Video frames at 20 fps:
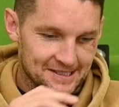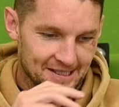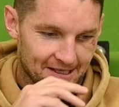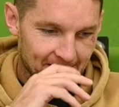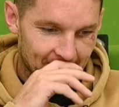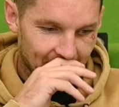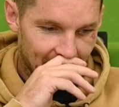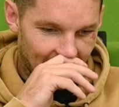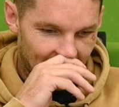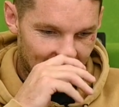
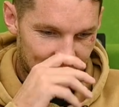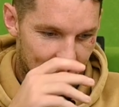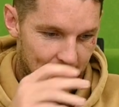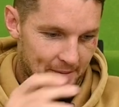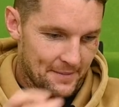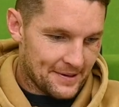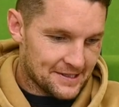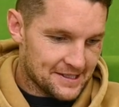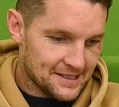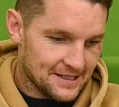so I don't
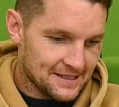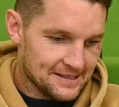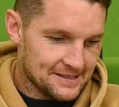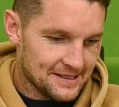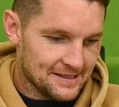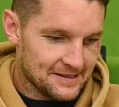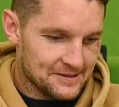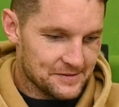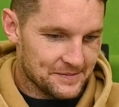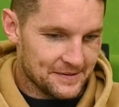remember much of this.
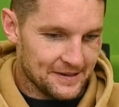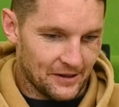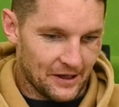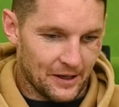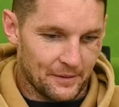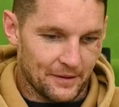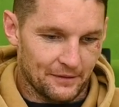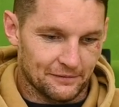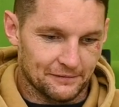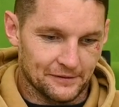So this would be, I
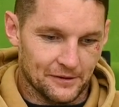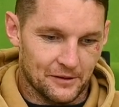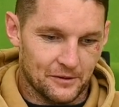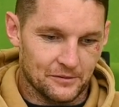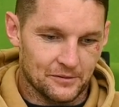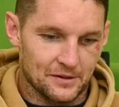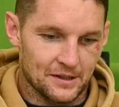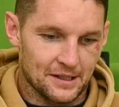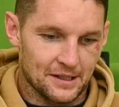know we got flogged.